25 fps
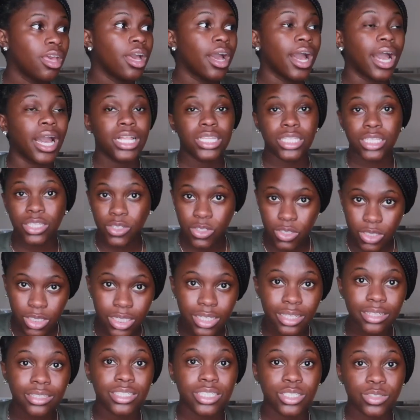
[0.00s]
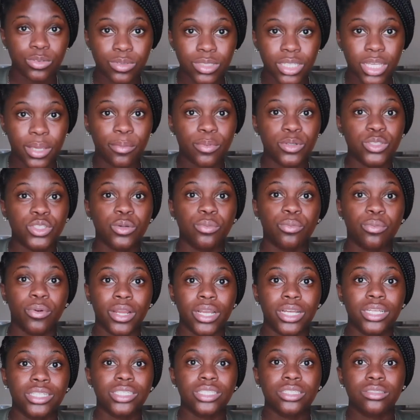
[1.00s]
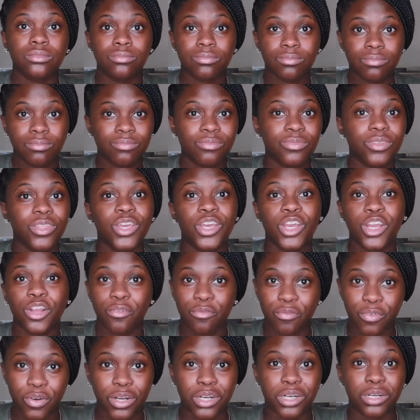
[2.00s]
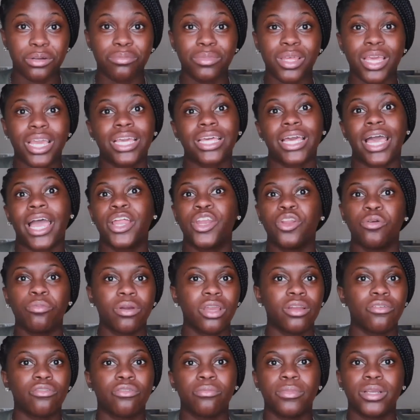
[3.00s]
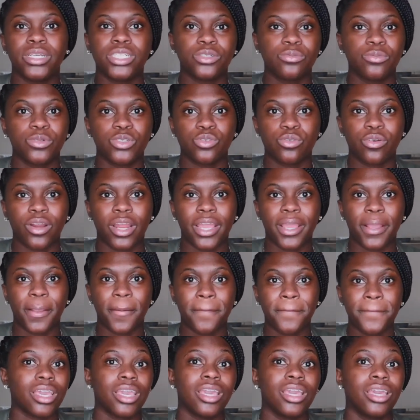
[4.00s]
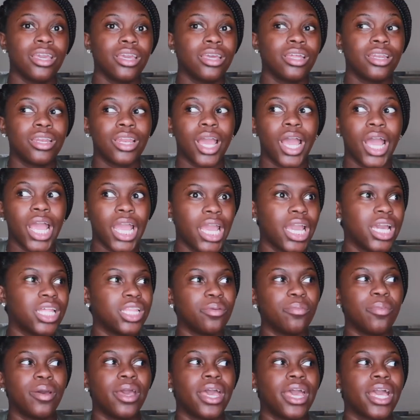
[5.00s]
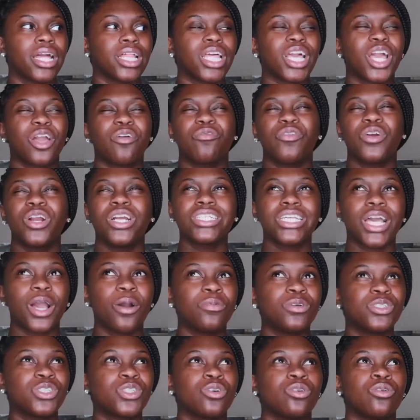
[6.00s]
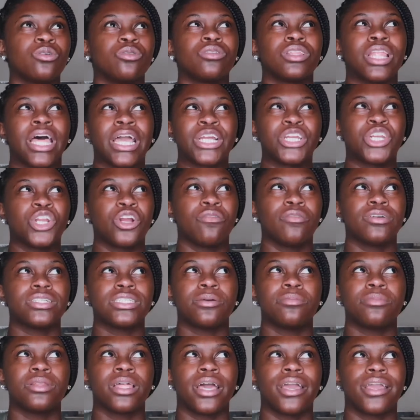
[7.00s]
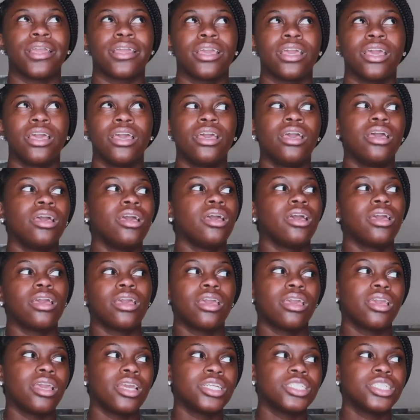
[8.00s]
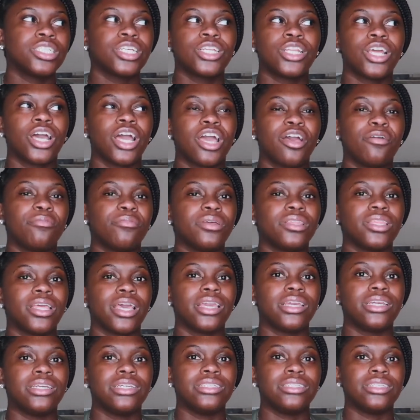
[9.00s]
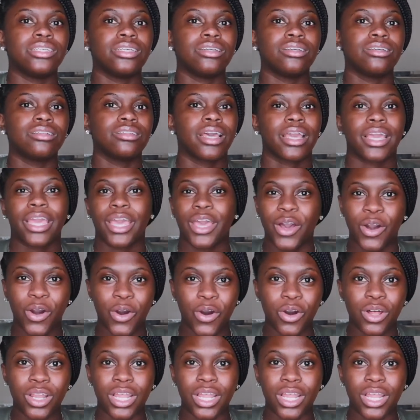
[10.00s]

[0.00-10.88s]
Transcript: I literally just was able to press confirm. Like, I knew my information was right and I had the bag. Like, at first I was so like nervous. I'm like, it should not have been that easy, like, at all.